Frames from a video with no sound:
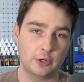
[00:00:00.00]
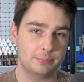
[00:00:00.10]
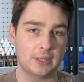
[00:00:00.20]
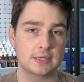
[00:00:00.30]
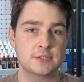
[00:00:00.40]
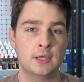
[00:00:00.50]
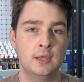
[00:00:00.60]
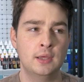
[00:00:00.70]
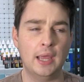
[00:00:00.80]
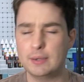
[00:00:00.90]
on a plate,
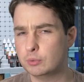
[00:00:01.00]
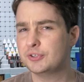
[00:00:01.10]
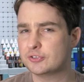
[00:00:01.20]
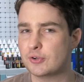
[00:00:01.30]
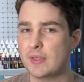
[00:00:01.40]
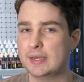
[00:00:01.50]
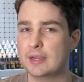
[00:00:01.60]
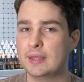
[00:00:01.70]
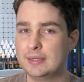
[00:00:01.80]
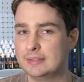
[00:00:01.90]
and we'll touch on that
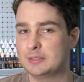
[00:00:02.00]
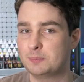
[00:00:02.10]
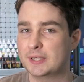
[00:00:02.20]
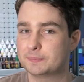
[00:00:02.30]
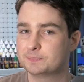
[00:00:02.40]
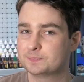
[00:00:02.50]
here in a little bit.